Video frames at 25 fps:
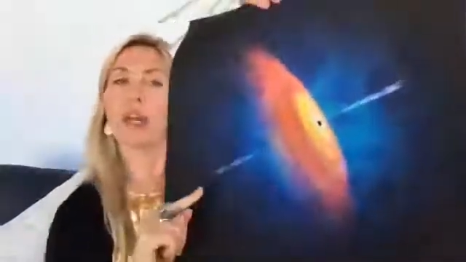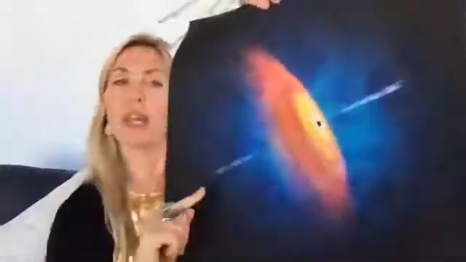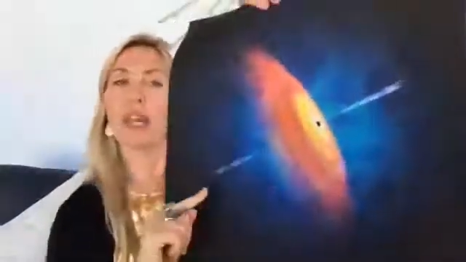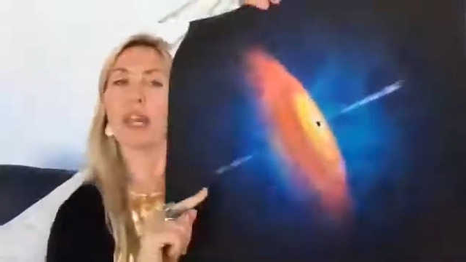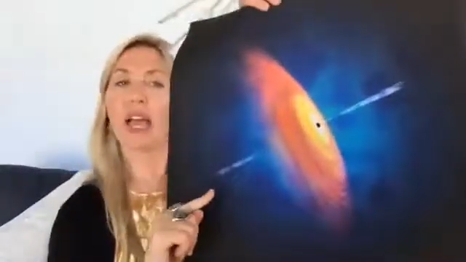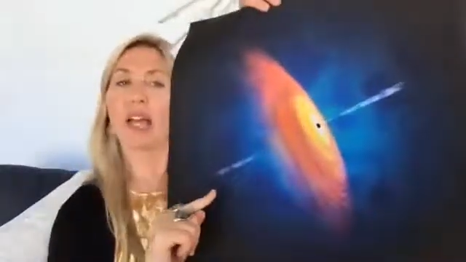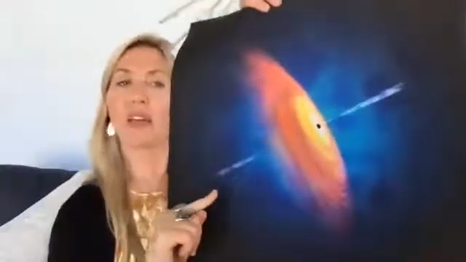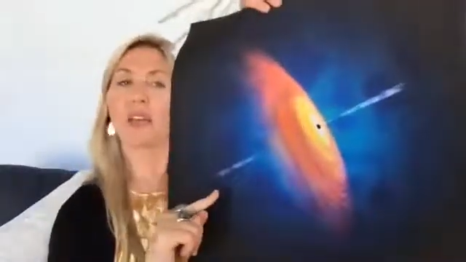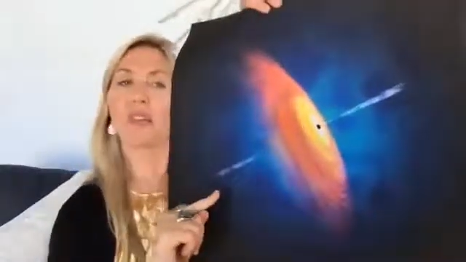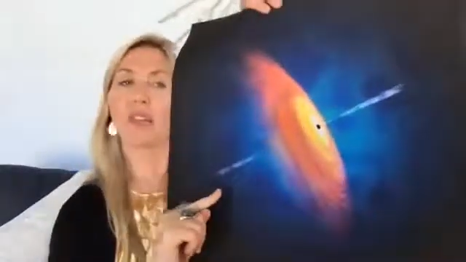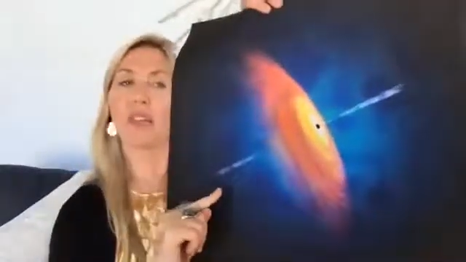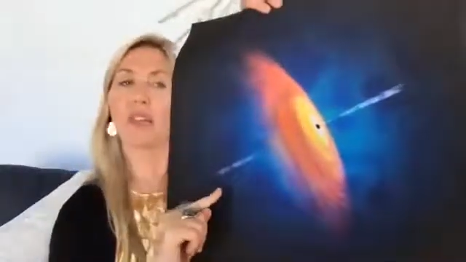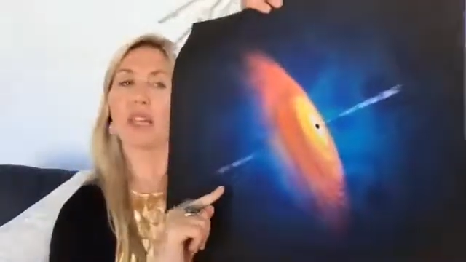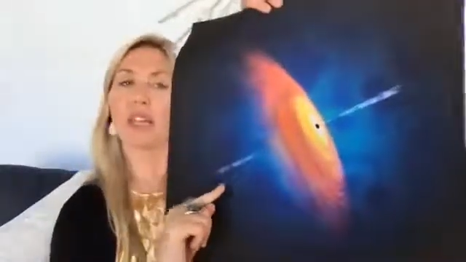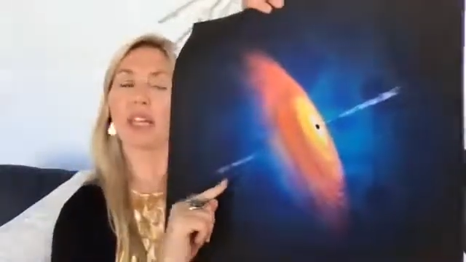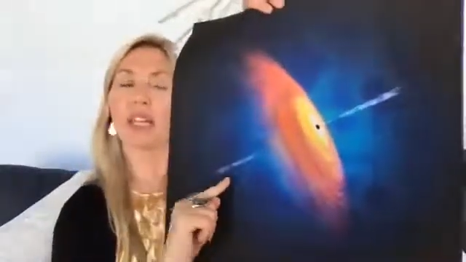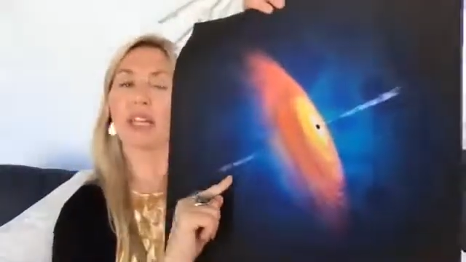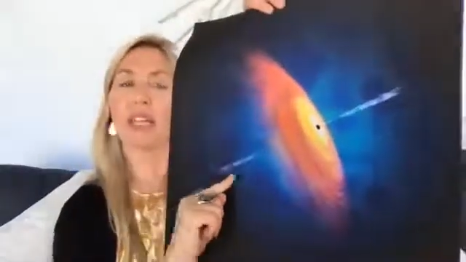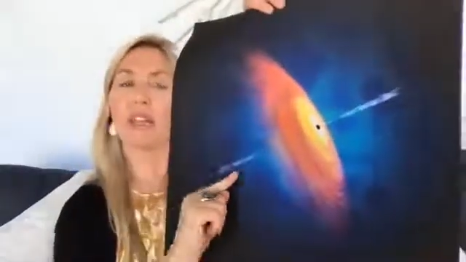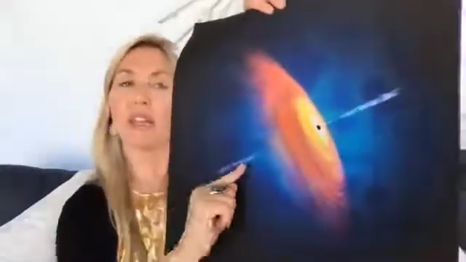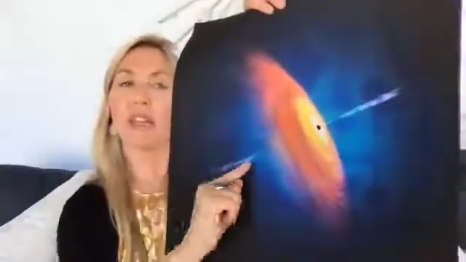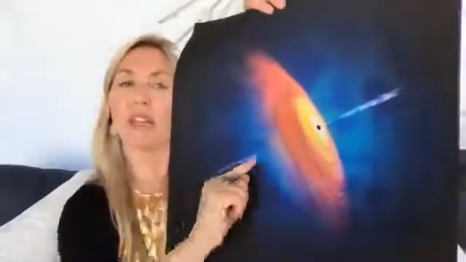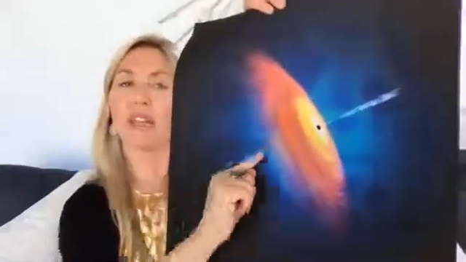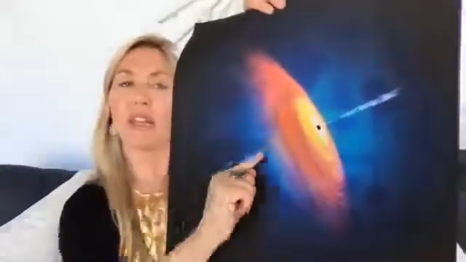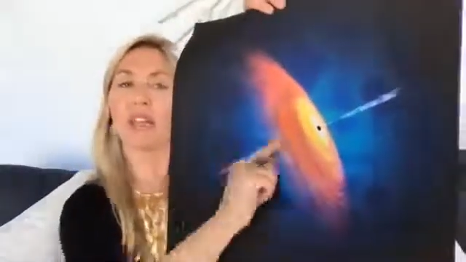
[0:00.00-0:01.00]
actually
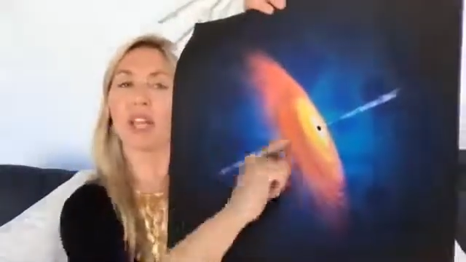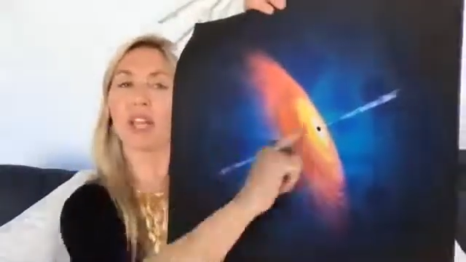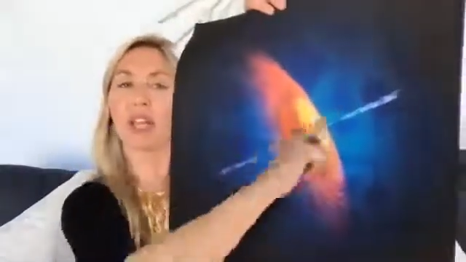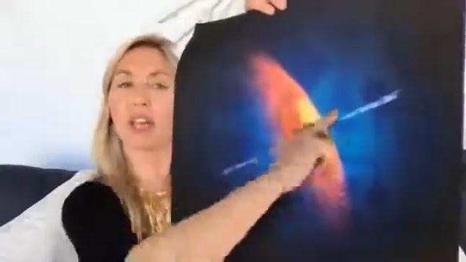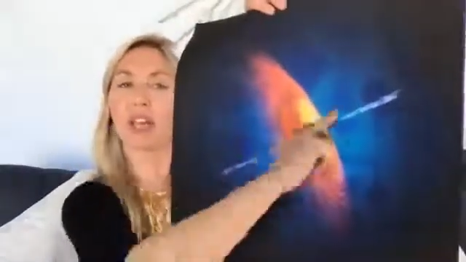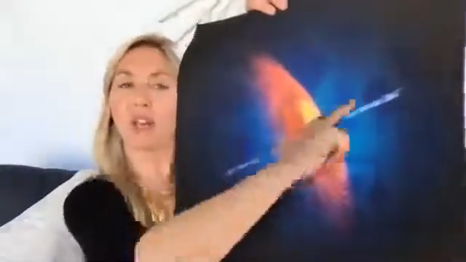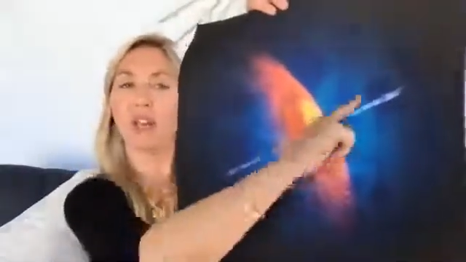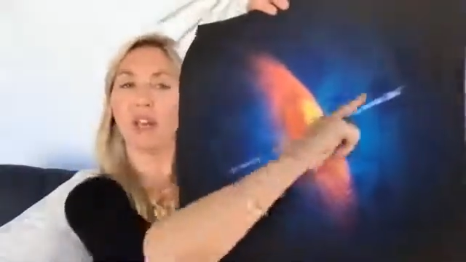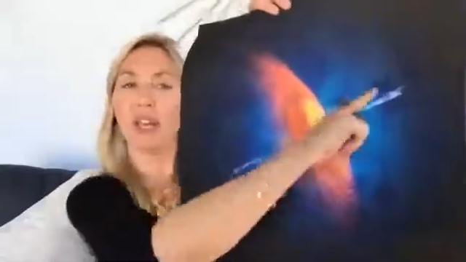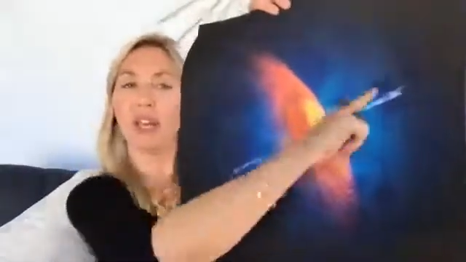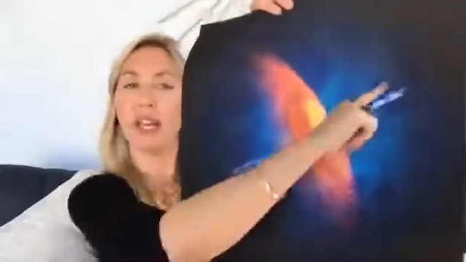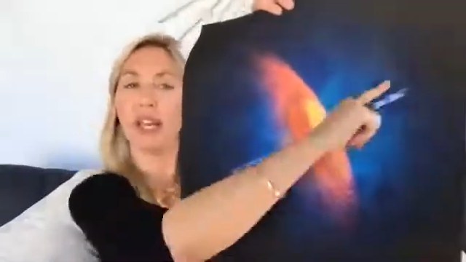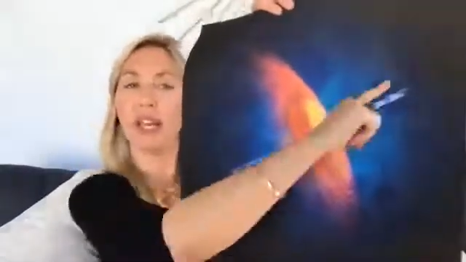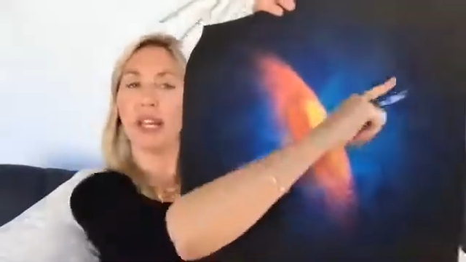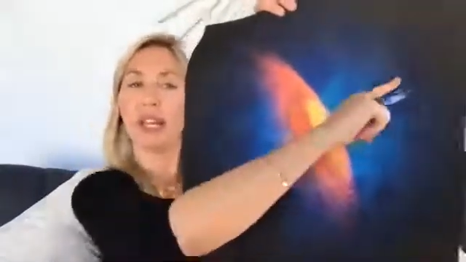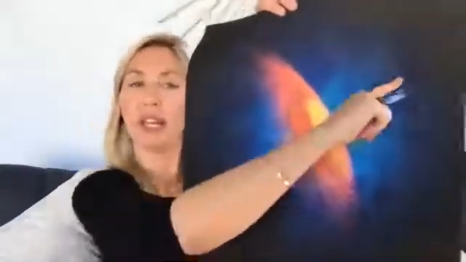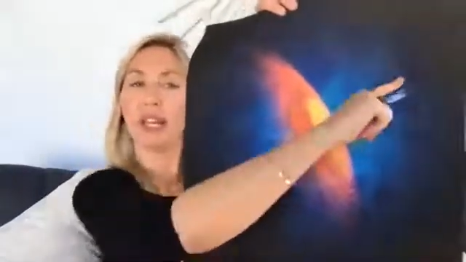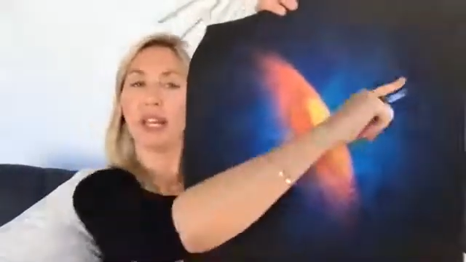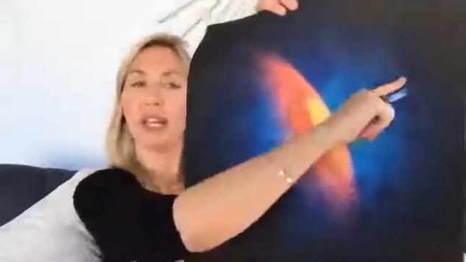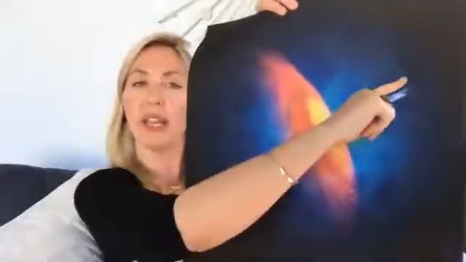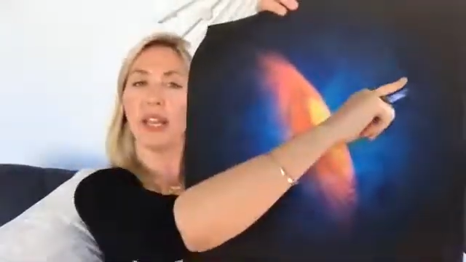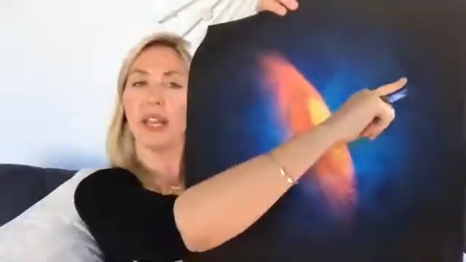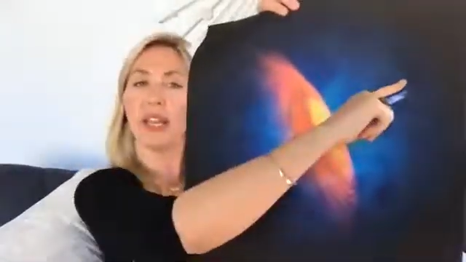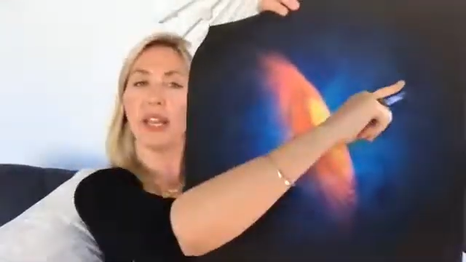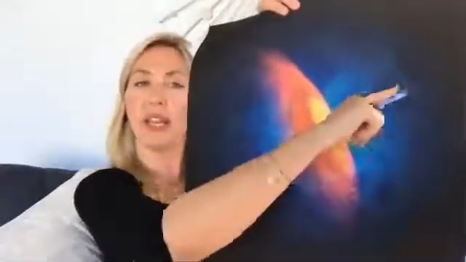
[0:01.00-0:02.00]
it's
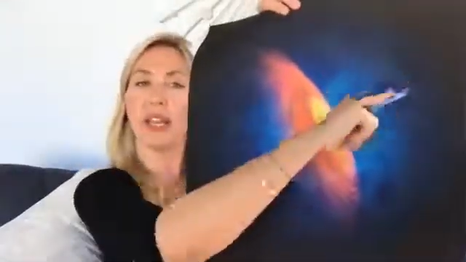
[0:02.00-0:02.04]
generating